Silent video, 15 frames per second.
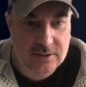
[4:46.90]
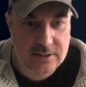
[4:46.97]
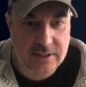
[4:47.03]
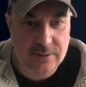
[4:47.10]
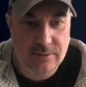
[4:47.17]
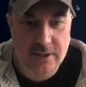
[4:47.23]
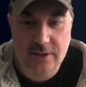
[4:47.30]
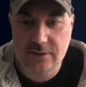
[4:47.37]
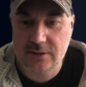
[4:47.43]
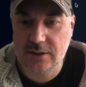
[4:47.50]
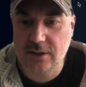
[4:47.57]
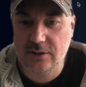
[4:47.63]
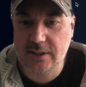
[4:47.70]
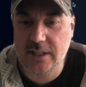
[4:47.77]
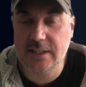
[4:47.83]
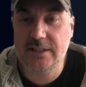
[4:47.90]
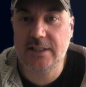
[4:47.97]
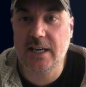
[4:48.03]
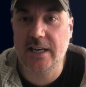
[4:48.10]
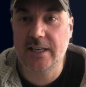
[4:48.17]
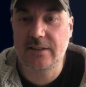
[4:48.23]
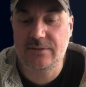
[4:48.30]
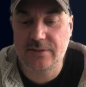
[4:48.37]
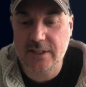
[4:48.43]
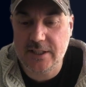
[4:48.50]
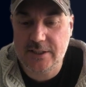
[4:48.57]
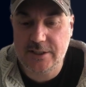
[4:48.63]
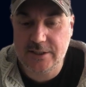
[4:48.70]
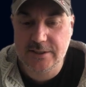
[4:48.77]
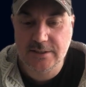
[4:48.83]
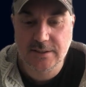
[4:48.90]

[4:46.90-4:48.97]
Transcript: see what it looks like in a jade finish,